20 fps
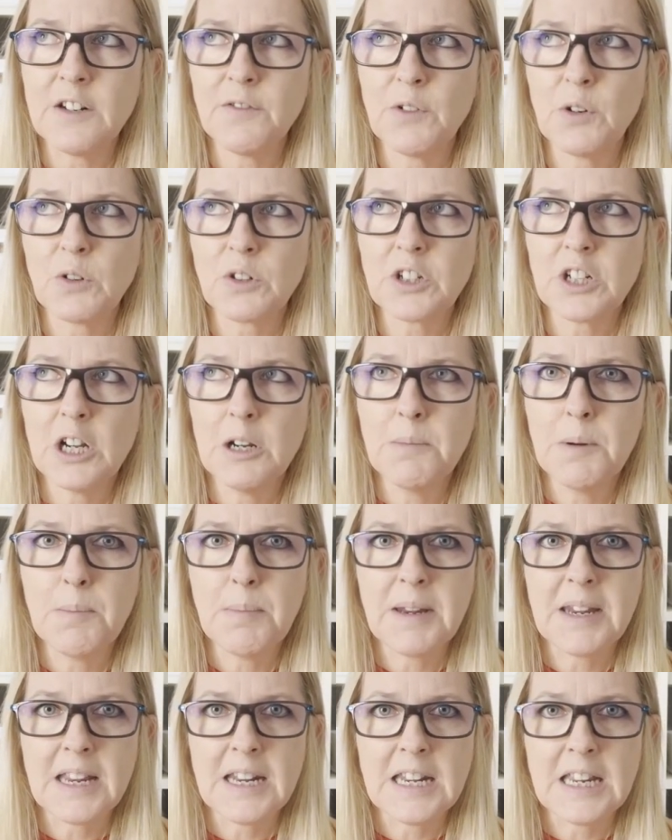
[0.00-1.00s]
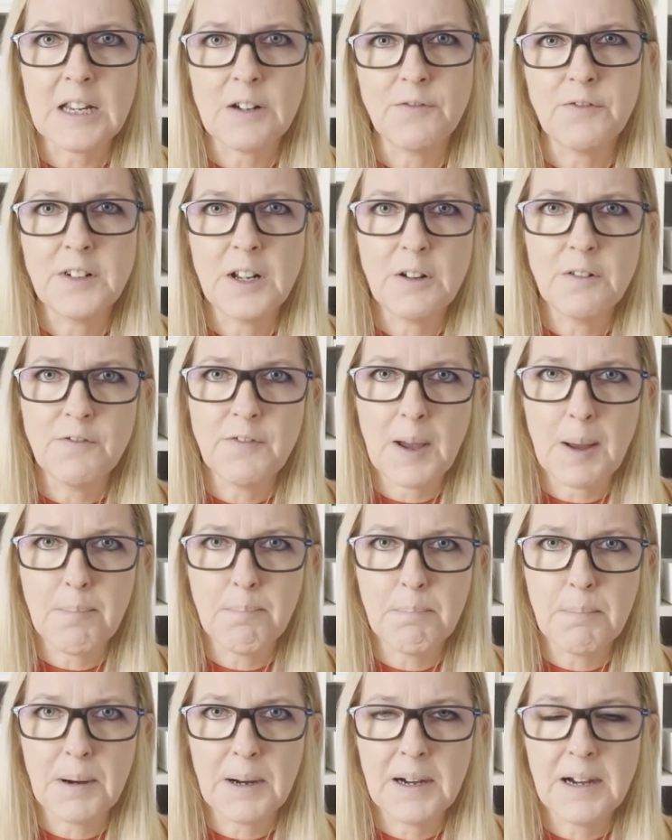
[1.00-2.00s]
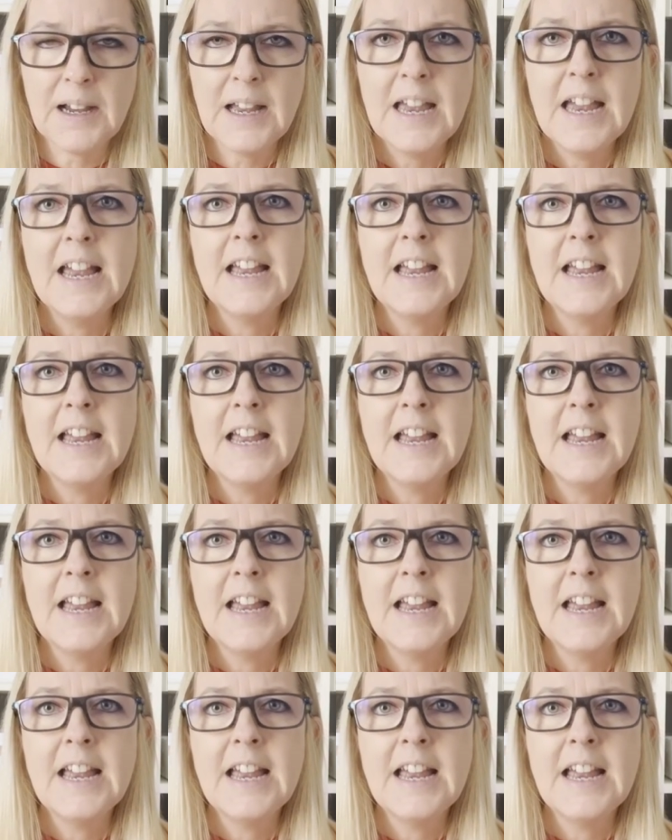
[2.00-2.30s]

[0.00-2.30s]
of October, beginning of November,